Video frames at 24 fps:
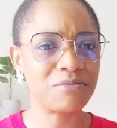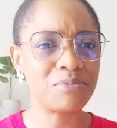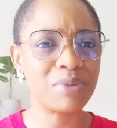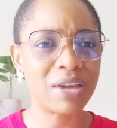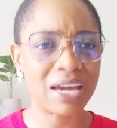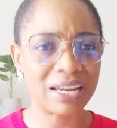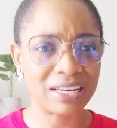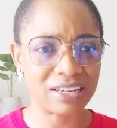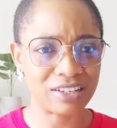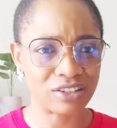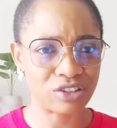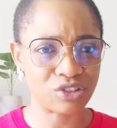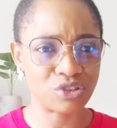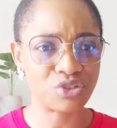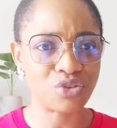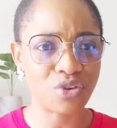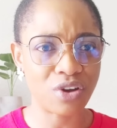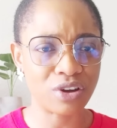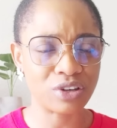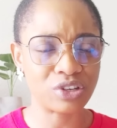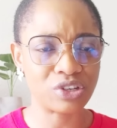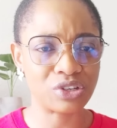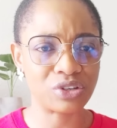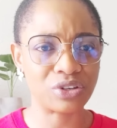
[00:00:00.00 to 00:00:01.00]
me an
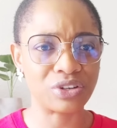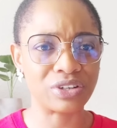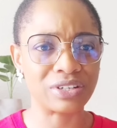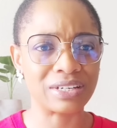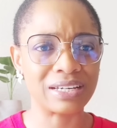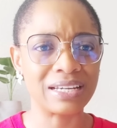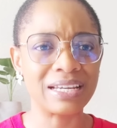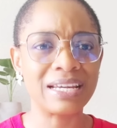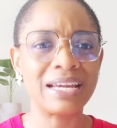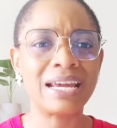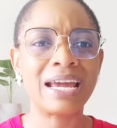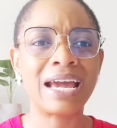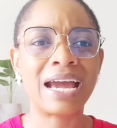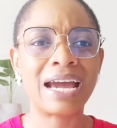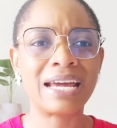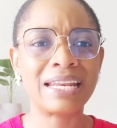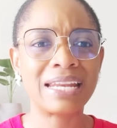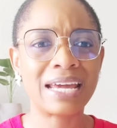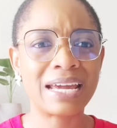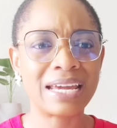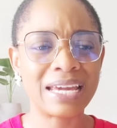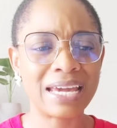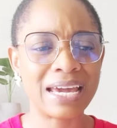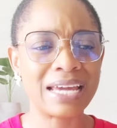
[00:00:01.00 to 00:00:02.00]
instruction, and
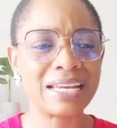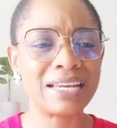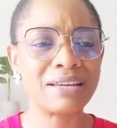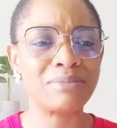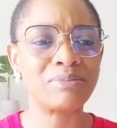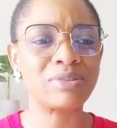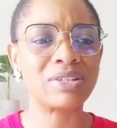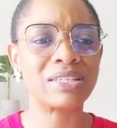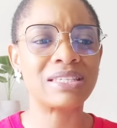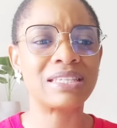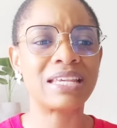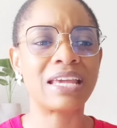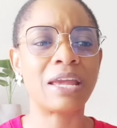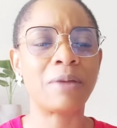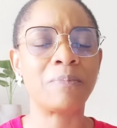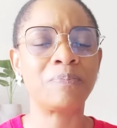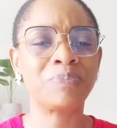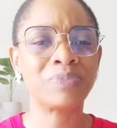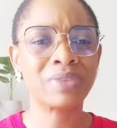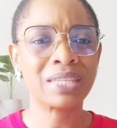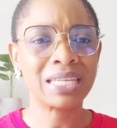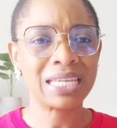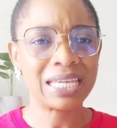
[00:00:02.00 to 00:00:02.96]
I heard Him say,